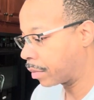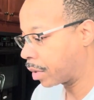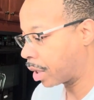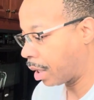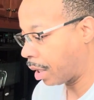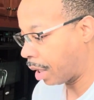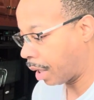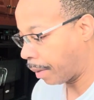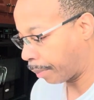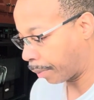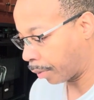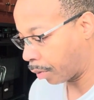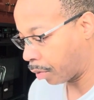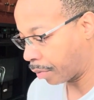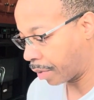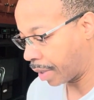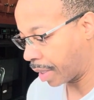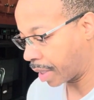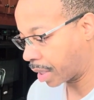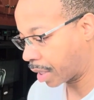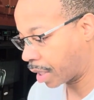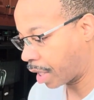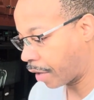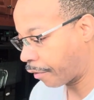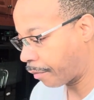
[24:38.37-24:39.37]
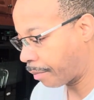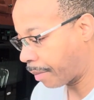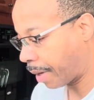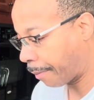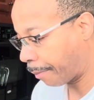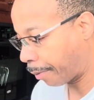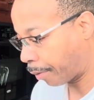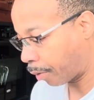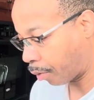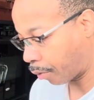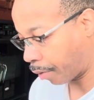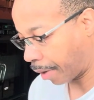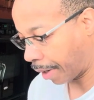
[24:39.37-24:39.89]
upload their stuff in my
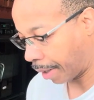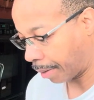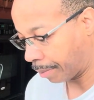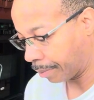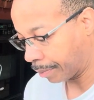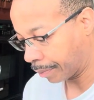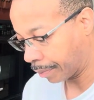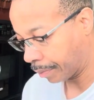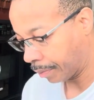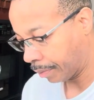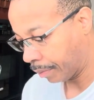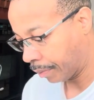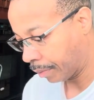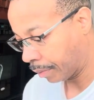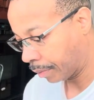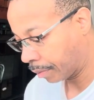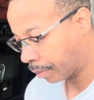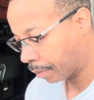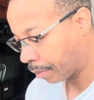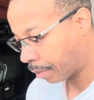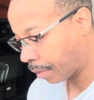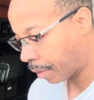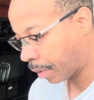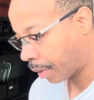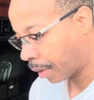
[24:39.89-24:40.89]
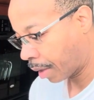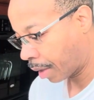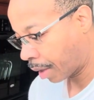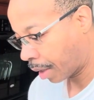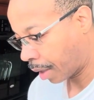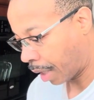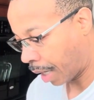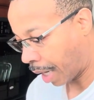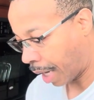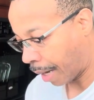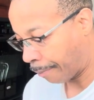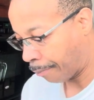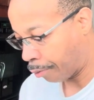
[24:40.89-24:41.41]
program.
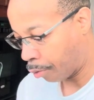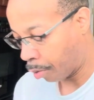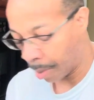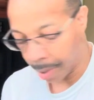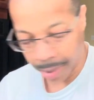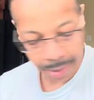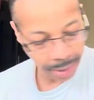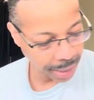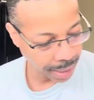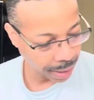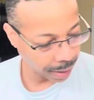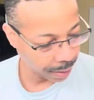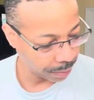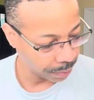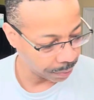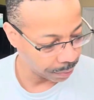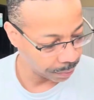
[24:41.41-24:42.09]
I pull it down,